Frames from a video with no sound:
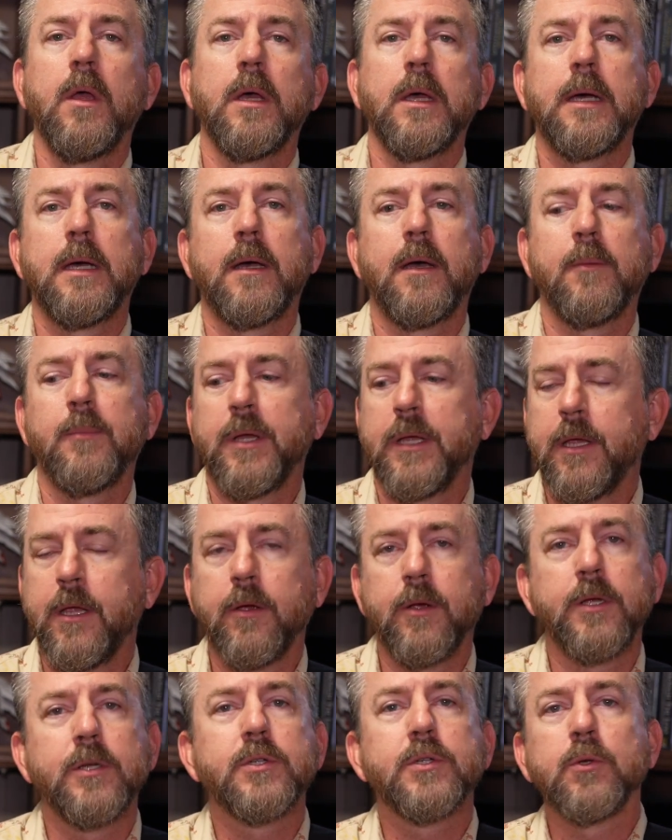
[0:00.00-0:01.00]
I might
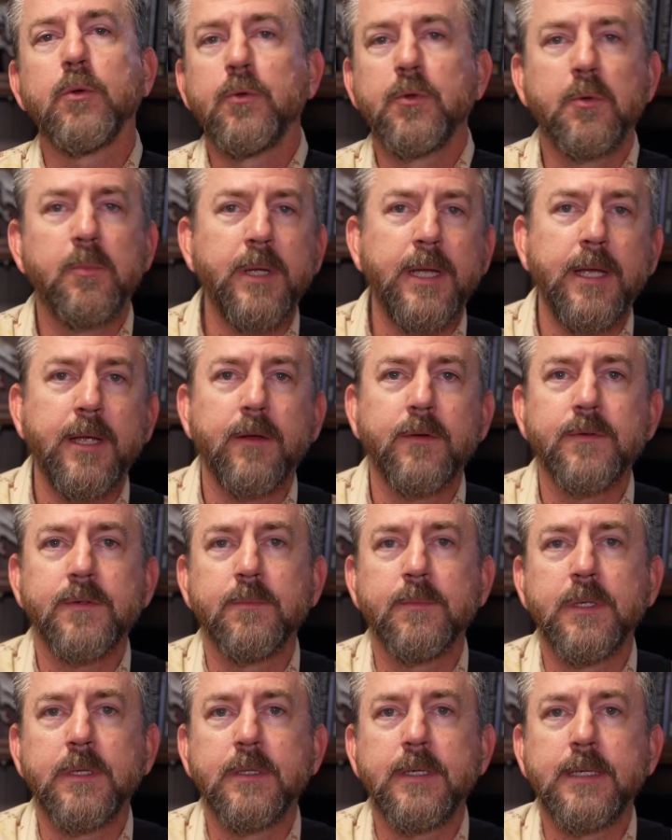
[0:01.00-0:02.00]
carry a shoulder bag or
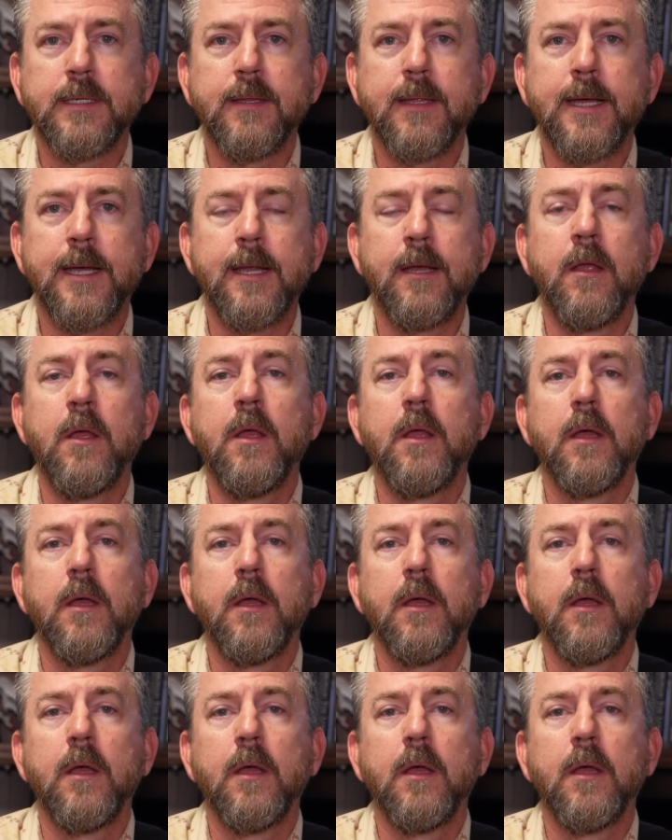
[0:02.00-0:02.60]
something like that.